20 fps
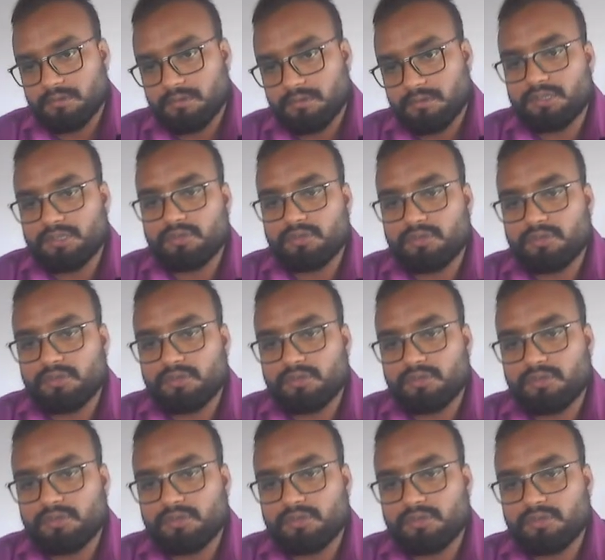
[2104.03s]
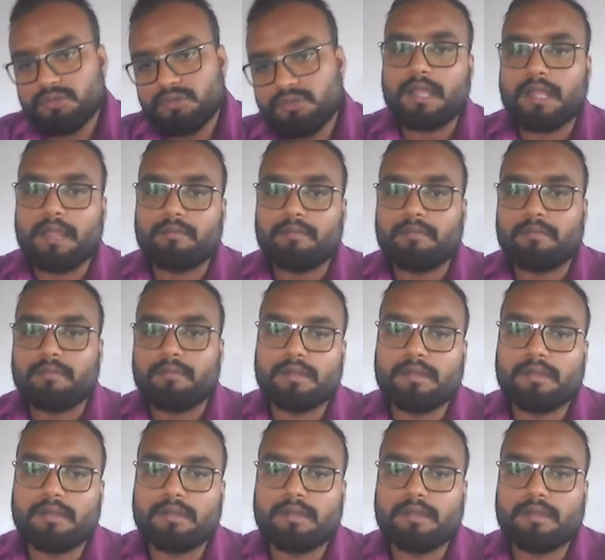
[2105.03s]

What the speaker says: it denotes particular time.